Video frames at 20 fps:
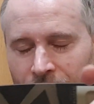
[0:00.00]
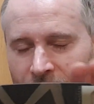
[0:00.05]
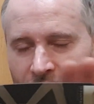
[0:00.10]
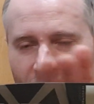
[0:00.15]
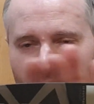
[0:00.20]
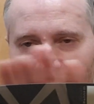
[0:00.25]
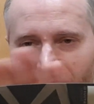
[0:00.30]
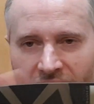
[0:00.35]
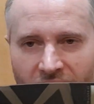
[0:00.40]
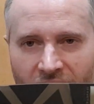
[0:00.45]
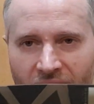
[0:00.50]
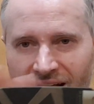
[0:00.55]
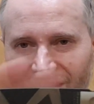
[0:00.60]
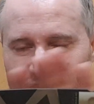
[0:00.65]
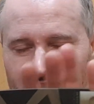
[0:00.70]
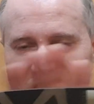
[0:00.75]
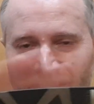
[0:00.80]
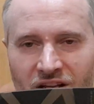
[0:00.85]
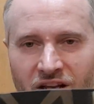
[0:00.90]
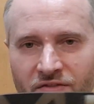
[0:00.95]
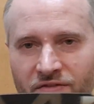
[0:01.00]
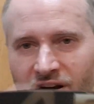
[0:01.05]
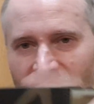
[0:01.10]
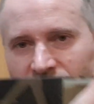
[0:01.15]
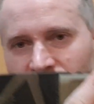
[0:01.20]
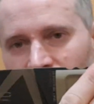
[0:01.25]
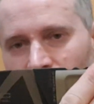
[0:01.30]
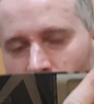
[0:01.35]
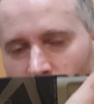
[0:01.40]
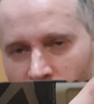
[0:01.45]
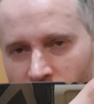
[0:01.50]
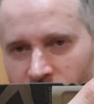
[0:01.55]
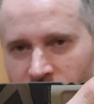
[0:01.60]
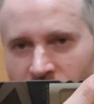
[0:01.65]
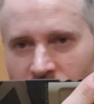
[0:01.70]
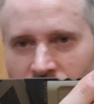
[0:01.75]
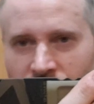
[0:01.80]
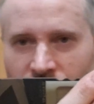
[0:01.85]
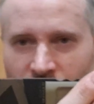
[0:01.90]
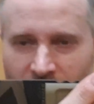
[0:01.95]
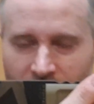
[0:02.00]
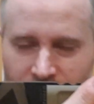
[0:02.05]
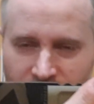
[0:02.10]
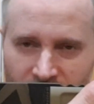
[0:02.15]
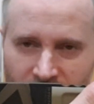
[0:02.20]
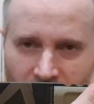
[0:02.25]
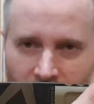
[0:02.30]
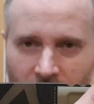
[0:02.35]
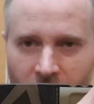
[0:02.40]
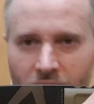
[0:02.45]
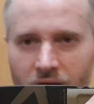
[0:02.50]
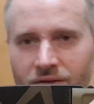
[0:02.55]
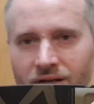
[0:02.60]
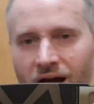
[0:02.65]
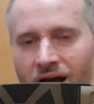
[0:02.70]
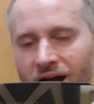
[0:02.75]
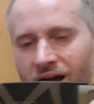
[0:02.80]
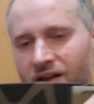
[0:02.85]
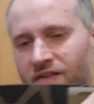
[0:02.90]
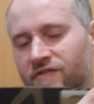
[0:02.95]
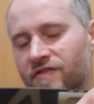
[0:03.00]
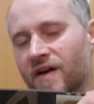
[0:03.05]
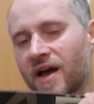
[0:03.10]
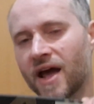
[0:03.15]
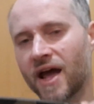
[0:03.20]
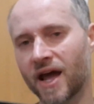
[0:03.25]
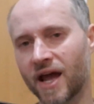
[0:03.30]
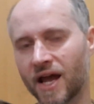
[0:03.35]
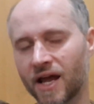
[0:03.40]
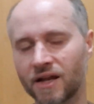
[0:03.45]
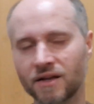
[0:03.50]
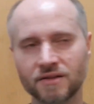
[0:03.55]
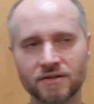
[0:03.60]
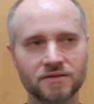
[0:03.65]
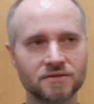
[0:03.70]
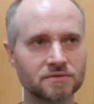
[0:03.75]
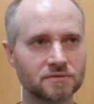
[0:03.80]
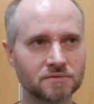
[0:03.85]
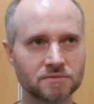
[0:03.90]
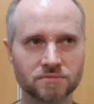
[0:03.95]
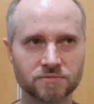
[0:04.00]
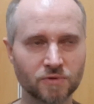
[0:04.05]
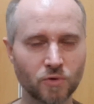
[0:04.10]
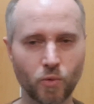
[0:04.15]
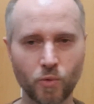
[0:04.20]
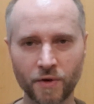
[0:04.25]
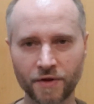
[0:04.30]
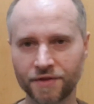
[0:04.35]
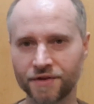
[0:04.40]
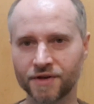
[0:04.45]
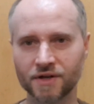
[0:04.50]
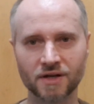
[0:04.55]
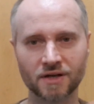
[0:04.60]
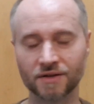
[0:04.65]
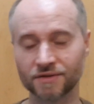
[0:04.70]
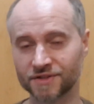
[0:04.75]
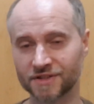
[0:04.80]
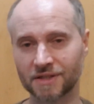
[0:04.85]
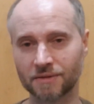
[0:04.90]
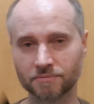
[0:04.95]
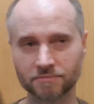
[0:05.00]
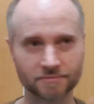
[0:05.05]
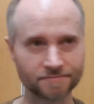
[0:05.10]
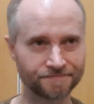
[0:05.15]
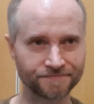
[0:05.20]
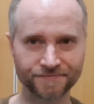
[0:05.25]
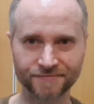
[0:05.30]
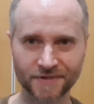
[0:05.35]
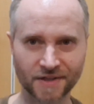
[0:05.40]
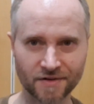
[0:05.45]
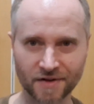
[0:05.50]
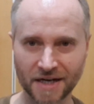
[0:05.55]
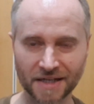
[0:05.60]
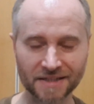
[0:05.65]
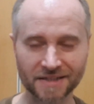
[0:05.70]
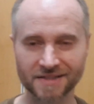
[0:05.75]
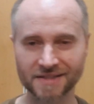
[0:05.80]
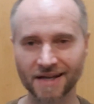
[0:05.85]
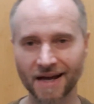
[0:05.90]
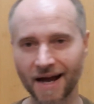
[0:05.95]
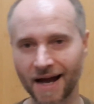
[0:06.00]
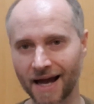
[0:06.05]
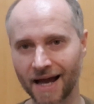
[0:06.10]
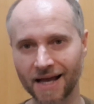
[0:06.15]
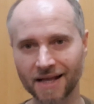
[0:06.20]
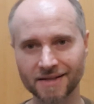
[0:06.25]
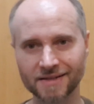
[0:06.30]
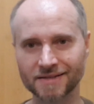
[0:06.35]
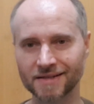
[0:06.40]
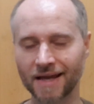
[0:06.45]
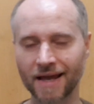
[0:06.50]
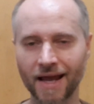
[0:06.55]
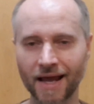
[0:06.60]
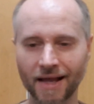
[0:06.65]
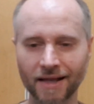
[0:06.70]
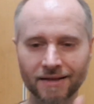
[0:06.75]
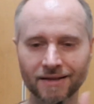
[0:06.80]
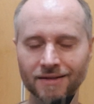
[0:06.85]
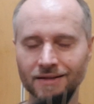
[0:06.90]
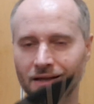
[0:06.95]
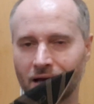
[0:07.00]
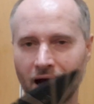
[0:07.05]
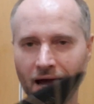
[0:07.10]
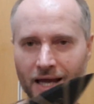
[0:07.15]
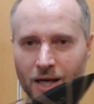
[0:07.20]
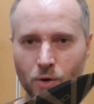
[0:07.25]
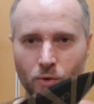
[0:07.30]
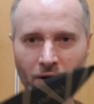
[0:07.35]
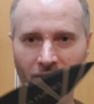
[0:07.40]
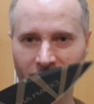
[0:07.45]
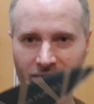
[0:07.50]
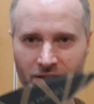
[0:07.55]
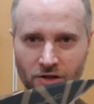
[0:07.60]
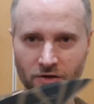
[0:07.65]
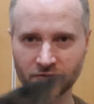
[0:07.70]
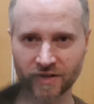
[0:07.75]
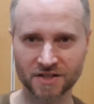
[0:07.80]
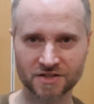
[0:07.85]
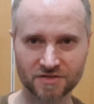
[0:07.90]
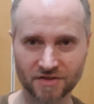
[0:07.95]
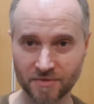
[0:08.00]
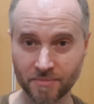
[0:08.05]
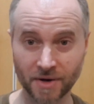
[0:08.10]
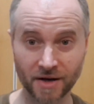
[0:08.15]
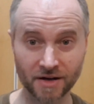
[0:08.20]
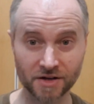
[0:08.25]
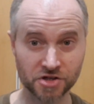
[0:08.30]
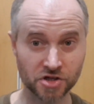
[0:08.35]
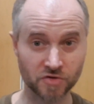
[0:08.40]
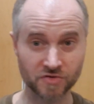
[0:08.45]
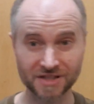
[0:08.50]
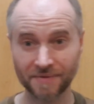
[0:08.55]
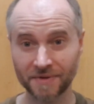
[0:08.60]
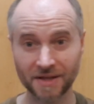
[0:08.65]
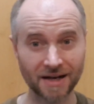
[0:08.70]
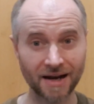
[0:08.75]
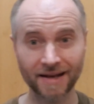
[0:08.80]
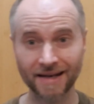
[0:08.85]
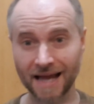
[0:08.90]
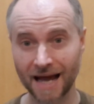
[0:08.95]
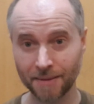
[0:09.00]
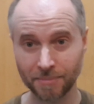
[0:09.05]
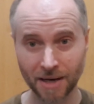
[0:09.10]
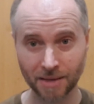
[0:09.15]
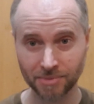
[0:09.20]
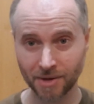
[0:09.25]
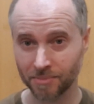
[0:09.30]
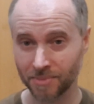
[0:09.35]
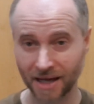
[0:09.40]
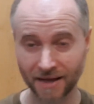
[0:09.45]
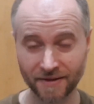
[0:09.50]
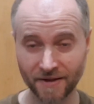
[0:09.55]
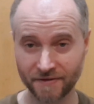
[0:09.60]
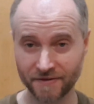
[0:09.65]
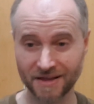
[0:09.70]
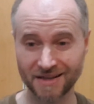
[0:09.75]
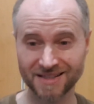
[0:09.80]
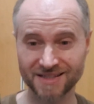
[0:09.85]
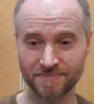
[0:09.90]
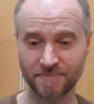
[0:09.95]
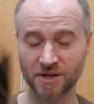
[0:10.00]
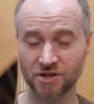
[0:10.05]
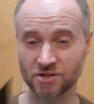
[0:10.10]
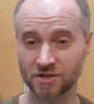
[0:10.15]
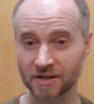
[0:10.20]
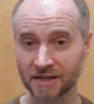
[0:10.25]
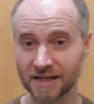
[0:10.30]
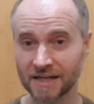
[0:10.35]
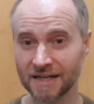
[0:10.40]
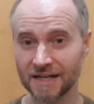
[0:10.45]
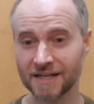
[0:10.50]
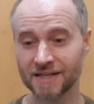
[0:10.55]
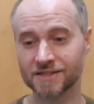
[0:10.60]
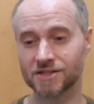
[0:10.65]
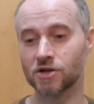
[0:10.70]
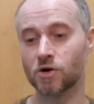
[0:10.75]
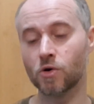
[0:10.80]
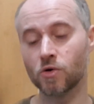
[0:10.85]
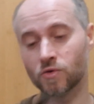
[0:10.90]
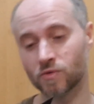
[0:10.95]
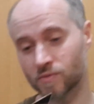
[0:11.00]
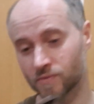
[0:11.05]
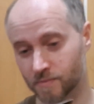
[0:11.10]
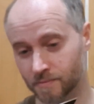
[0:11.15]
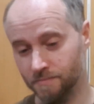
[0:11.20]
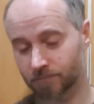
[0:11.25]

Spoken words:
extended version of the Shrapnel knife, and with some great designs and high quality of Extrema ratio, something like that, blah blah blah, nothing special. So